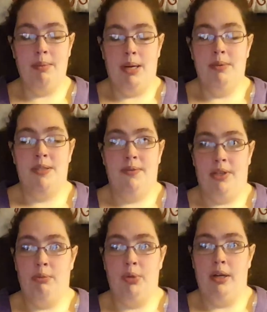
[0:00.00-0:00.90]
was
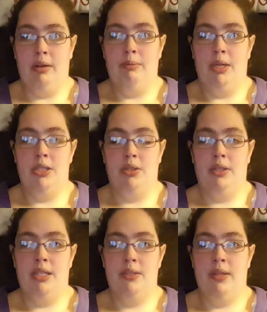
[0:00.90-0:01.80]
very proud of my
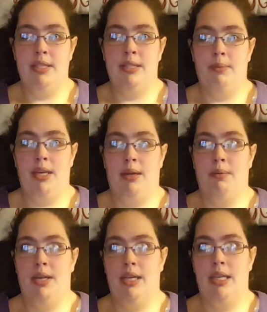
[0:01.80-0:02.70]
journey, so that's something I
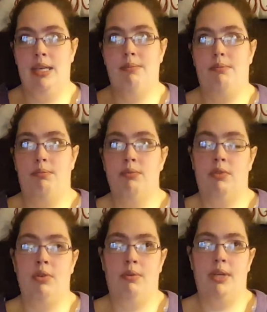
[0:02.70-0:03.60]
want to keep
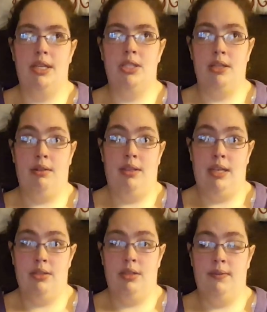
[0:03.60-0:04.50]
going, is sharing
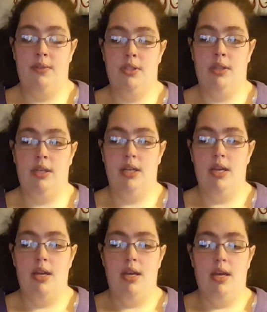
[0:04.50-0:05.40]
that journey for sure.
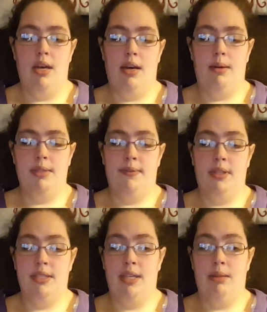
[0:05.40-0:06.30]
As far
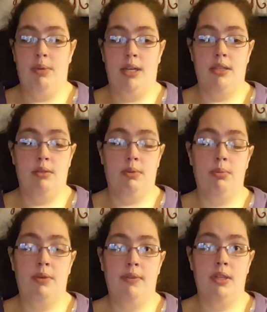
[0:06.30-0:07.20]
as getting back into
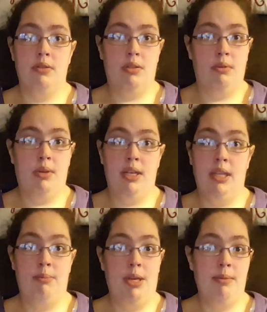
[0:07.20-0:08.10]
reborn videos, don't worry,
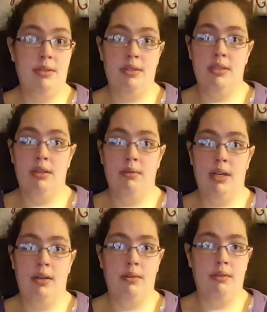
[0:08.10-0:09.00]
the babies are still
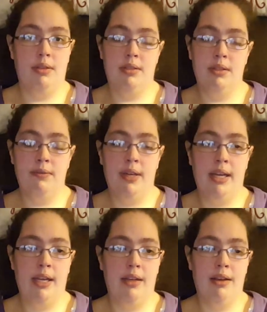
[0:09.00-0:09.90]
around, they're still
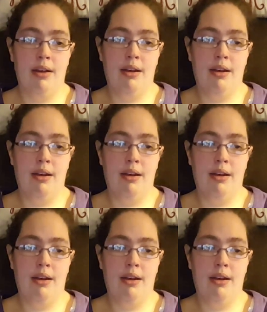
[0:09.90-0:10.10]
fine.